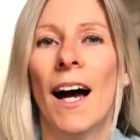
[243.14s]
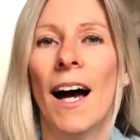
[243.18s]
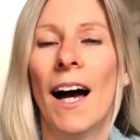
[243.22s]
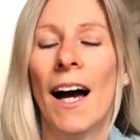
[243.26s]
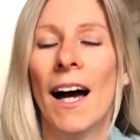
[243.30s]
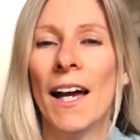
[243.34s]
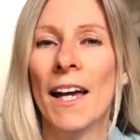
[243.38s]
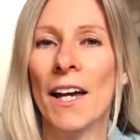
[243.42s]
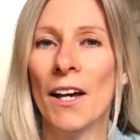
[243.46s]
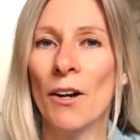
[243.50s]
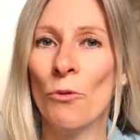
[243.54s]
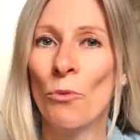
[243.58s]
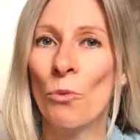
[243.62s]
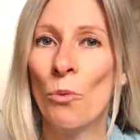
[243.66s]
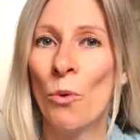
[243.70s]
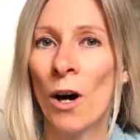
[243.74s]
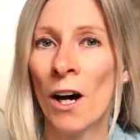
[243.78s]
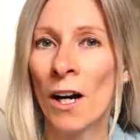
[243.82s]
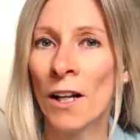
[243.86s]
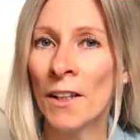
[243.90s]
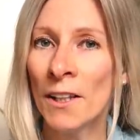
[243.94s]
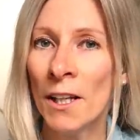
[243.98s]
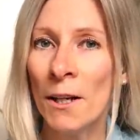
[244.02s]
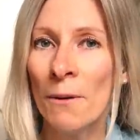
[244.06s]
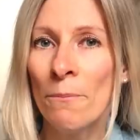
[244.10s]
I have
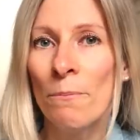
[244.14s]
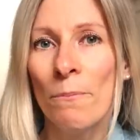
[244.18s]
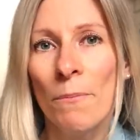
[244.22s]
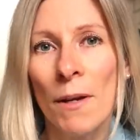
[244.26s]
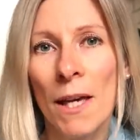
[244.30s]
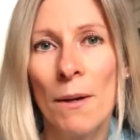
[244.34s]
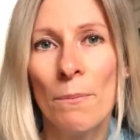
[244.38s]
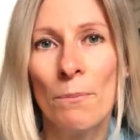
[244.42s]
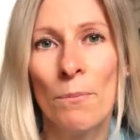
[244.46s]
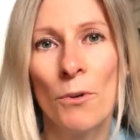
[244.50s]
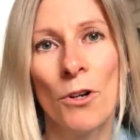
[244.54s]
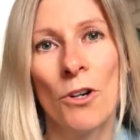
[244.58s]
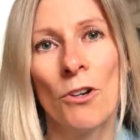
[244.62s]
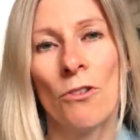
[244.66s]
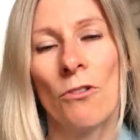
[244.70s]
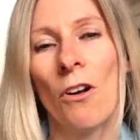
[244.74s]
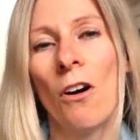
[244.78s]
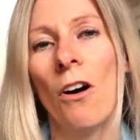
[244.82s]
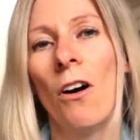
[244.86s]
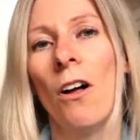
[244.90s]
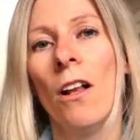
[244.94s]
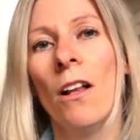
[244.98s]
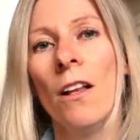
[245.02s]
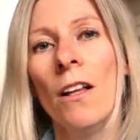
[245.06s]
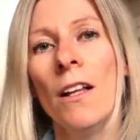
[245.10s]
one paper
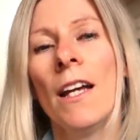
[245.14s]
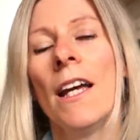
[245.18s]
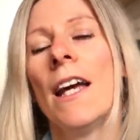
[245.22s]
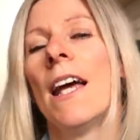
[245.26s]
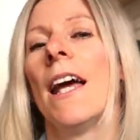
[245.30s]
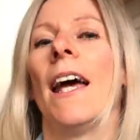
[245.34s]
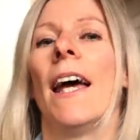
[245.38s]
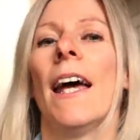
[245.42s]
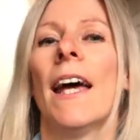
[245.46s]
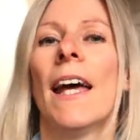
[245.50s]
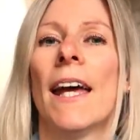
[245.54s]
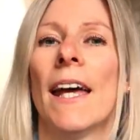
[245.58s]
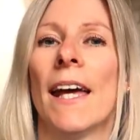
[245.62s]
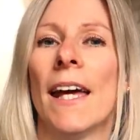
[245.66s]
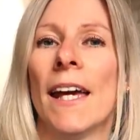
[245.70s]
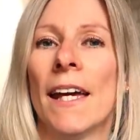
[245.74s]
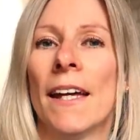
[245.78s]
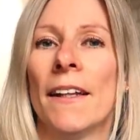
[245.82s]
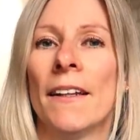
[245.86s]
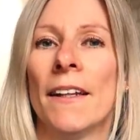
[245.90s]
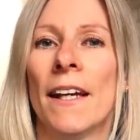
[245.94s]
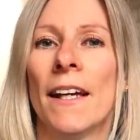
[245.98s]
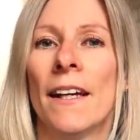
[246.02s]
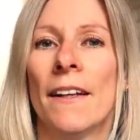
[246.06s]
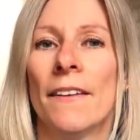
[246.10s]
roll,
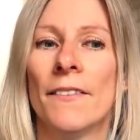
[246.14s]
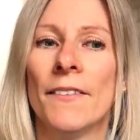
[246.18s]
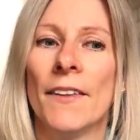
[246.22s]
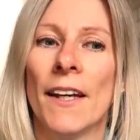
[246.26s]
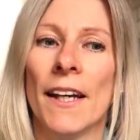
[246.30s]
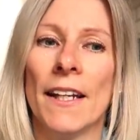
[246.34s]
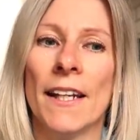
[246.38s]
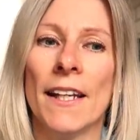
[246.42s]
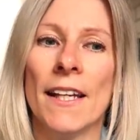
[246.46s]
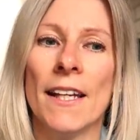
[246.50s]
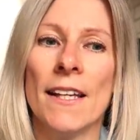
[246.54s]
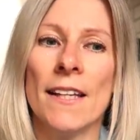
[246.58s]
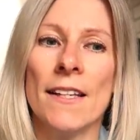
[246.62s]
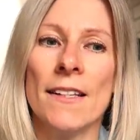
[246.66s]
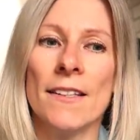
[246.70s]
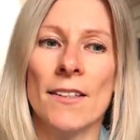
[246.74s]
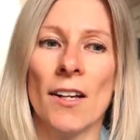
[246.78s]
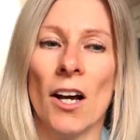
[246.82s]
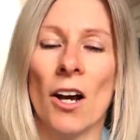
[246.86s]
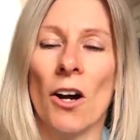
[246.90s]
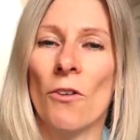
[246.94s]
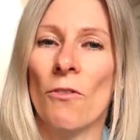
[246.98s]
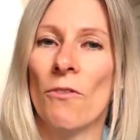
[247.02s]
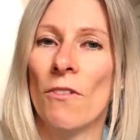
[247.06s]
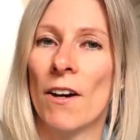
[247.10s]
and that is
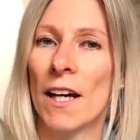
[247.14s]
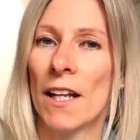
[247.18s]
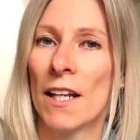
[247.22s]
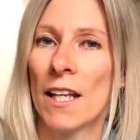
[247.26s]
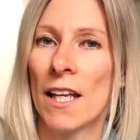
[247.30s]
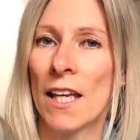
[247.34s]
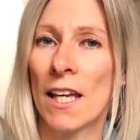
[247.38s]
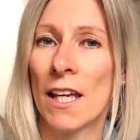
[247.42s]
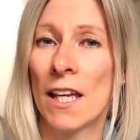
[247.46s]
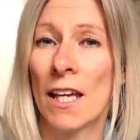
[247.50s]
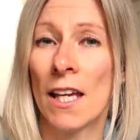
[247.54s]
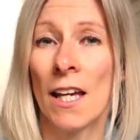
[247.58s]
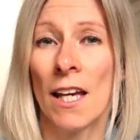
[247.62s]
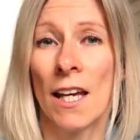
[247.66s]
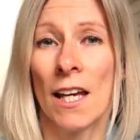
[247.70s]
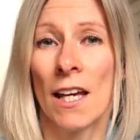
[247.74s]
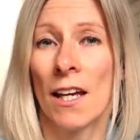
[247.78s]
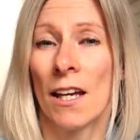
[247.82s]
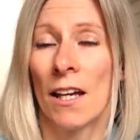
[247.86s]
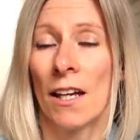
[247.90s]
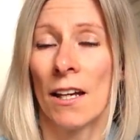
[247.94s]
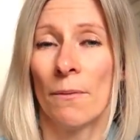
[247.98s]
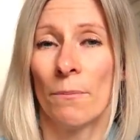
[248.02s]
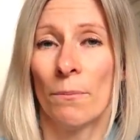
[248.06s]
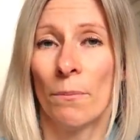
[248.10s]
a very
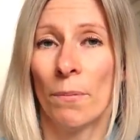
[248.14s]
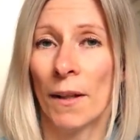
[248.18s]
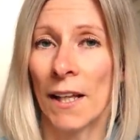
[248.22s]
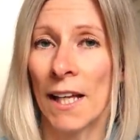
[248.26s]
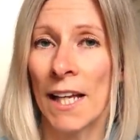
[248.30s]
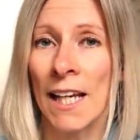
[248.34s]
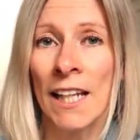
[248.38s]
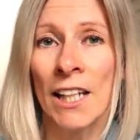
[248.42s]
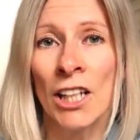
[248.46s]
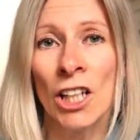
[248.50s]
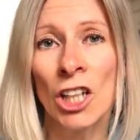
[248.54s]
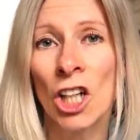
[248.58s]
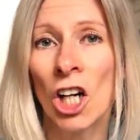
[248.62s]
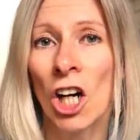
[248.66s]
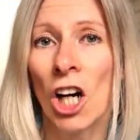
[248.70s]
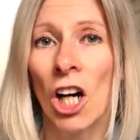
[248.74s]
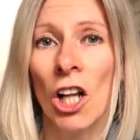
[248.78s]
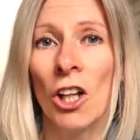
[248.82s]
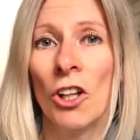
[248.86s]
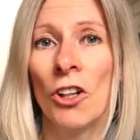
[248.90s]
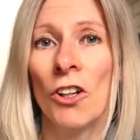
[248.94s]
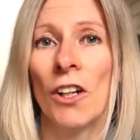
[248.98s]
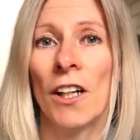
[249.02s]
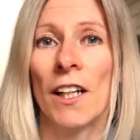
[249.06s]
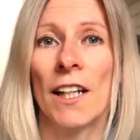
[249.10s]
plain
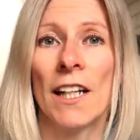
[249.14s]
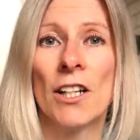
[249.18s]
color.